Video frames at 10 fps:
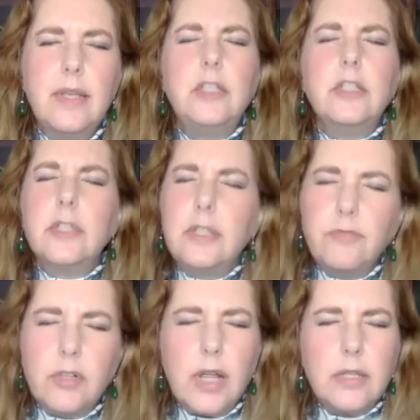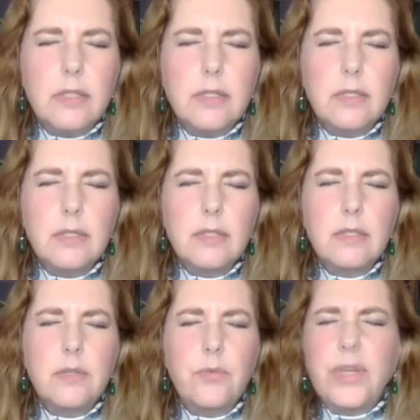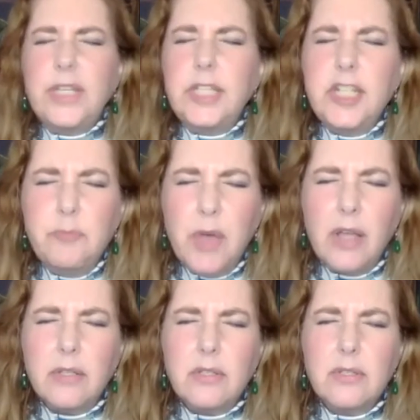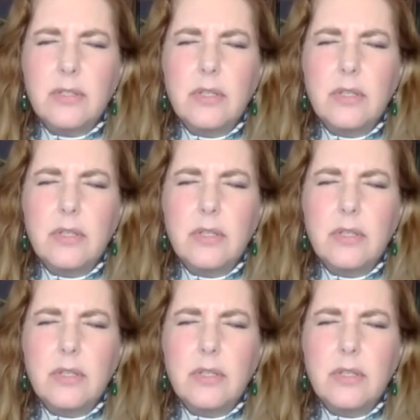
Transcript: Deliver us, redeem us,